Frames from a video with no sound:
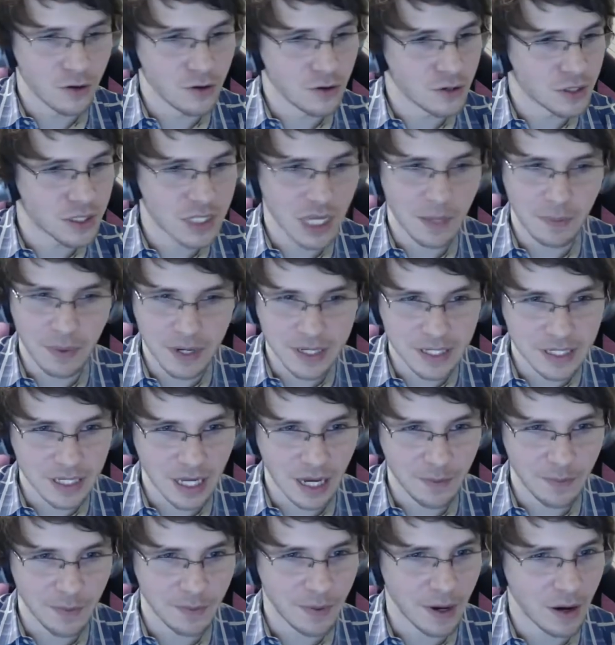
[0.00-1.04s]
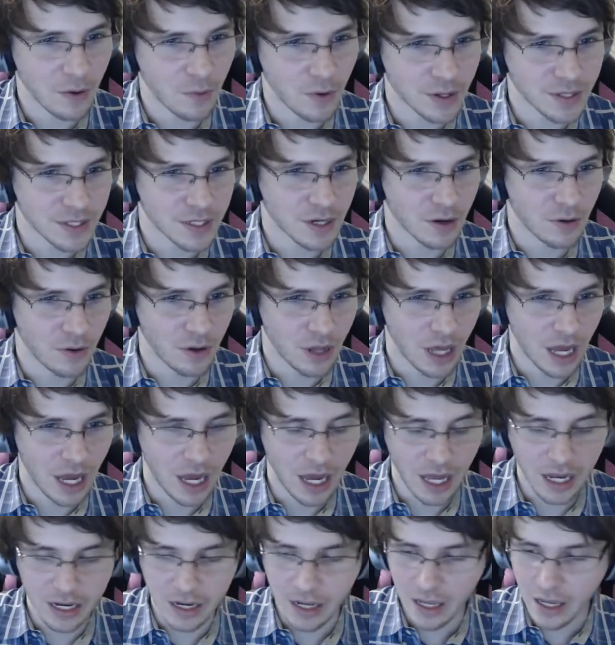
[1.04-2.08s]
step by step about what's going
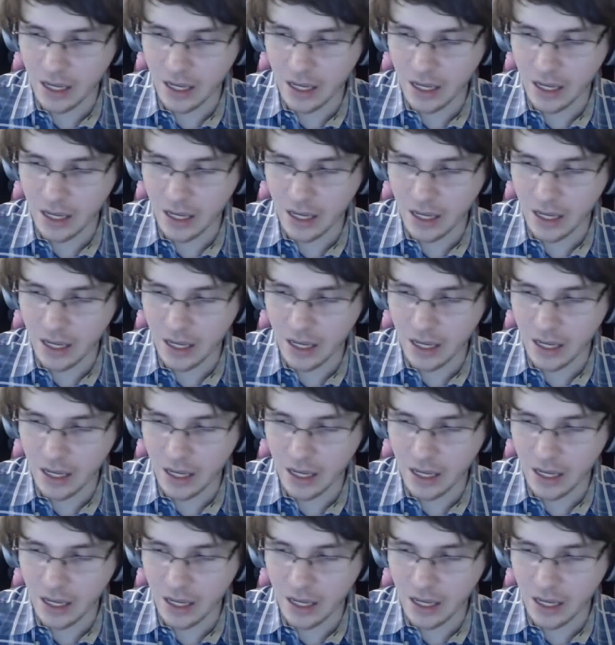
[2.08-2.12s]
on,